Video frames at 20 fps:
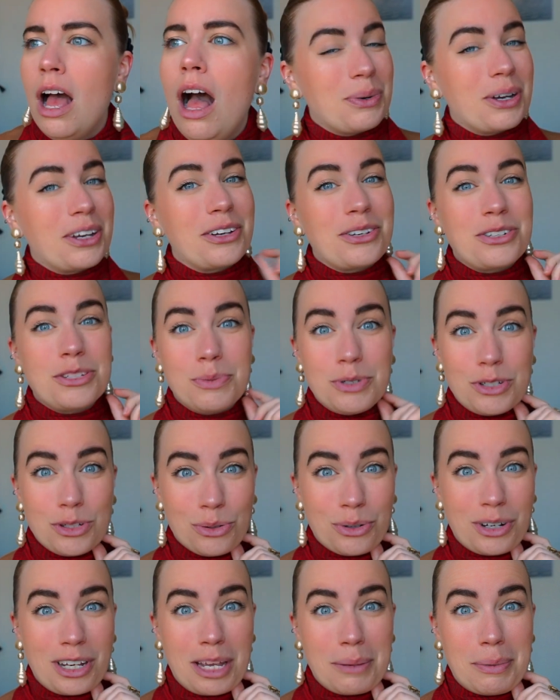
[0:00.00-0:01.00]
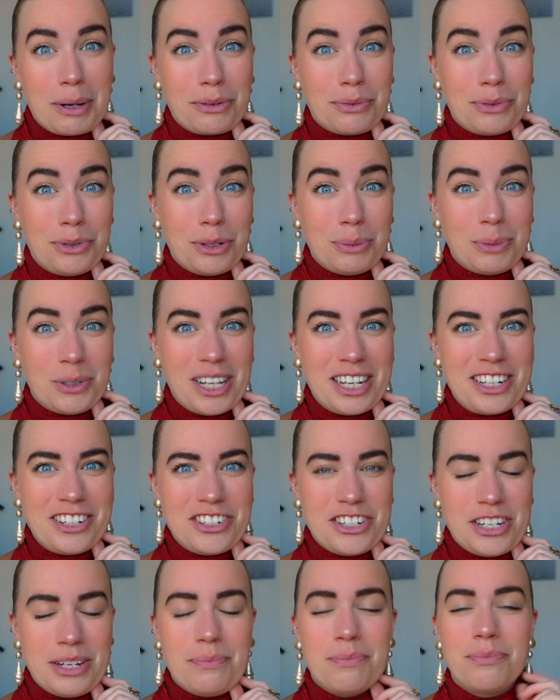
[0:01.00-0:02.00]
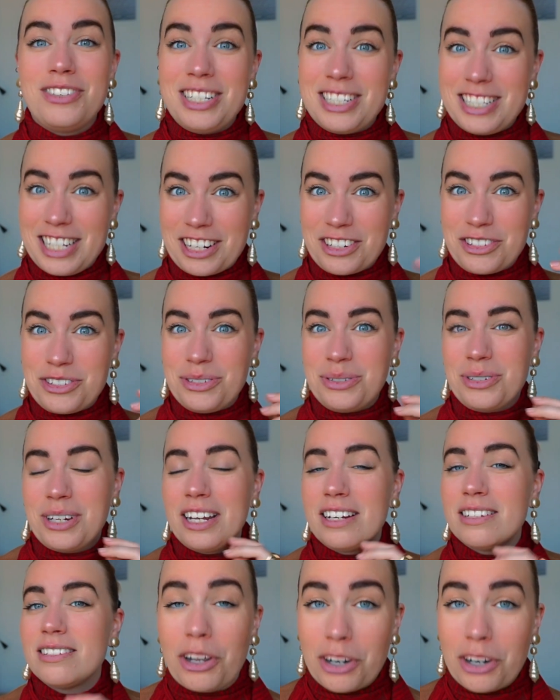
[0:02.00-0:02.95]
We're going to be talking about renewable energy these next two days.